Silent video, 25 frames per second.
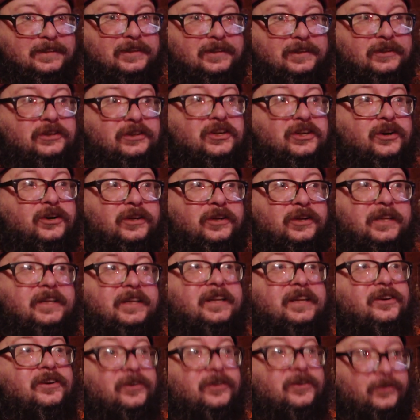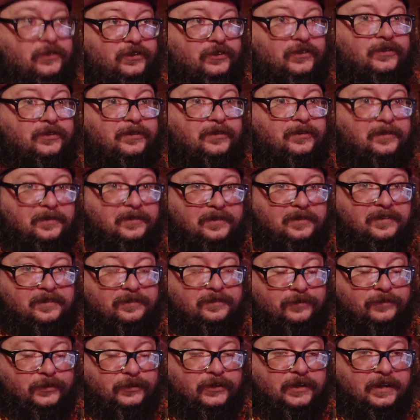dark years
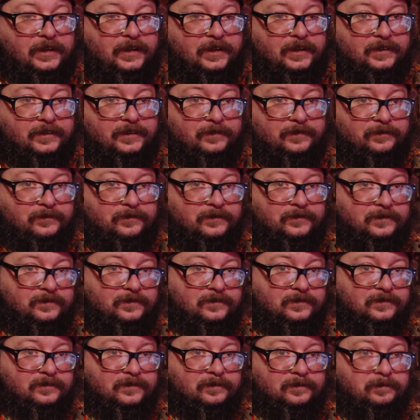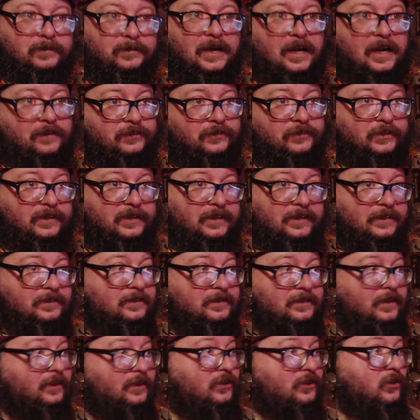the kingdom. Poverty
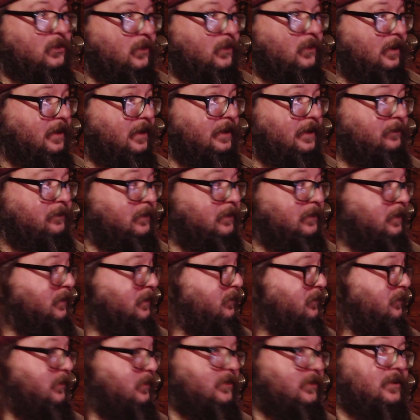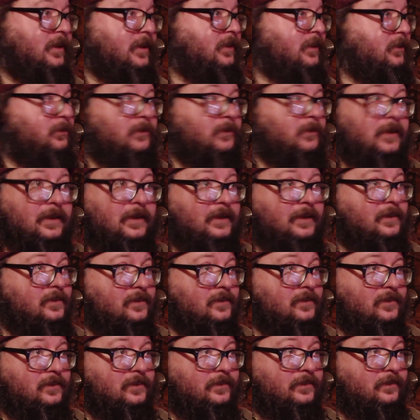and crime was on the rise.